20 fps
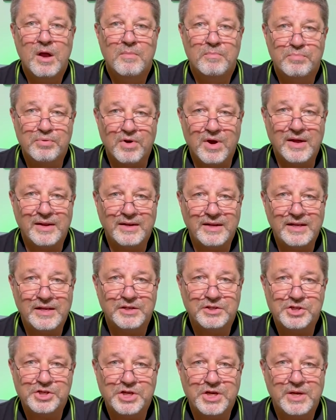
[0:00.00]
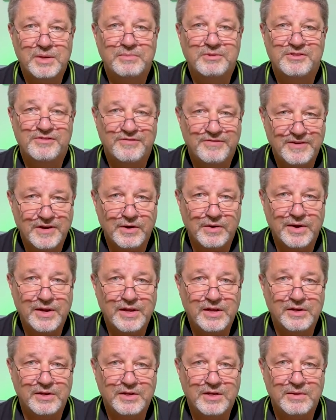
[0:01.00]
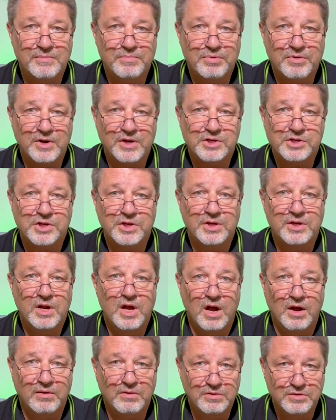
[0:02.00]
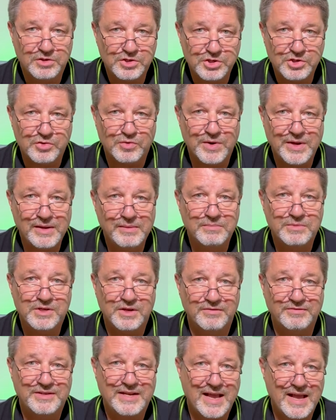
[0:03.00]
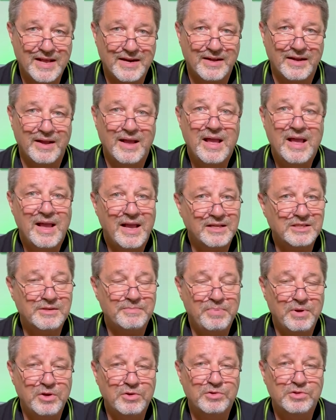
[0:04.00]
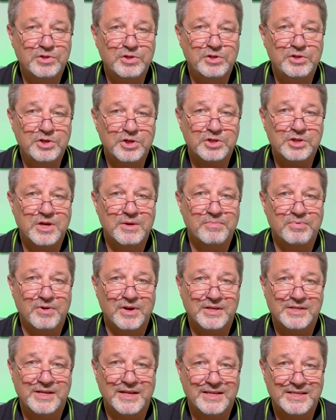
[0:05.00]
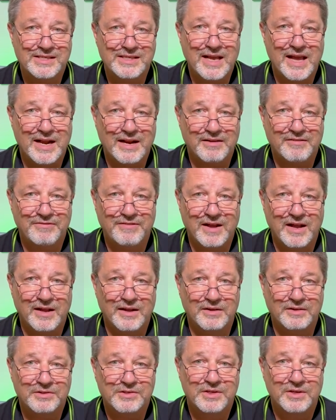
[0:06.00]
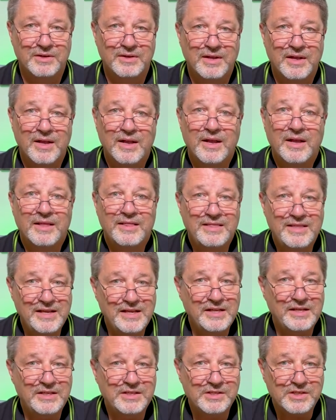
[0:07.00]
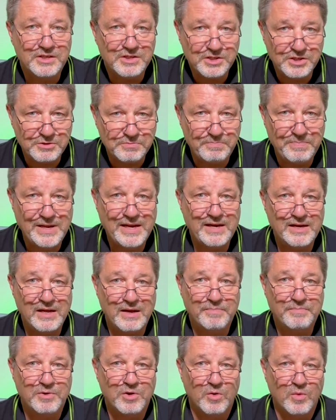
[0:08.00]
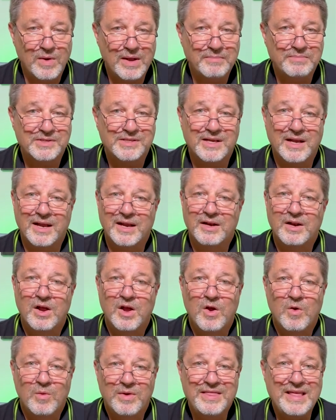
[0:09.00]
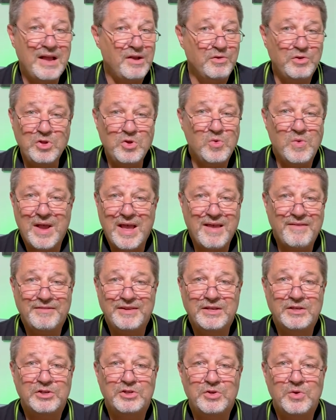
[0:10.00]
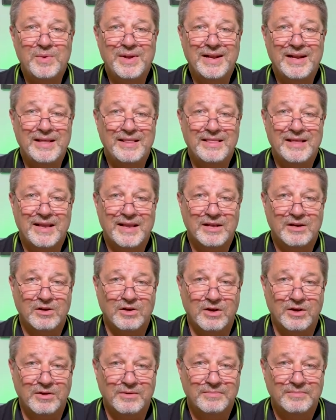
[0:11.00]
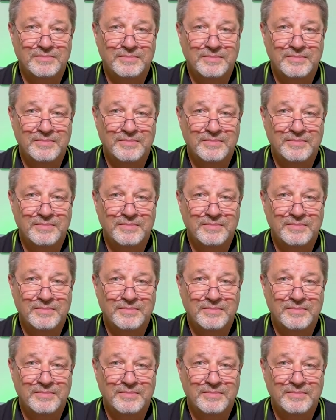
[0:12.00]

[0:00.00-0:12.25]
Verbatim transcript: Brotli achieves very good compression on streams of data as opposed to just compressing static files. These speed up your website without you having to do anything at all.